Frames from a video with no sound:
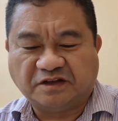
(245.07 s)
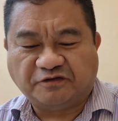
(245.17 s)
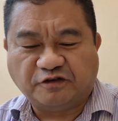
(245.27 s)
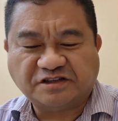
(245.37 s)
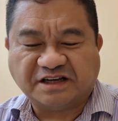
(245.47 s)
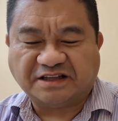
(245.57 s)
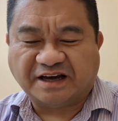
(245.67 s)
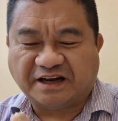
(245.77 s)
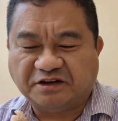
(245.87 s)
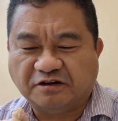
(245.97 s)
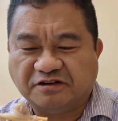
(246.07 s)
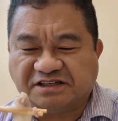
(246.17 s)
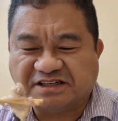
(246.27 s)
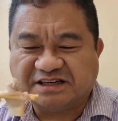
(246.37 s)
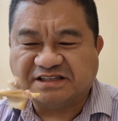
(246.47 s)
the first thing that I
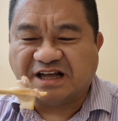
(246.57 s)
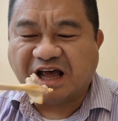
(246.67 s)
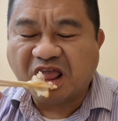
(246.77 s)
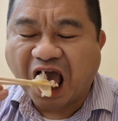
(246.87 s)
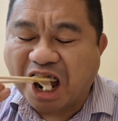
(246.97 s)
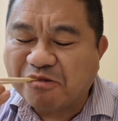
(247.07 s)
notice is that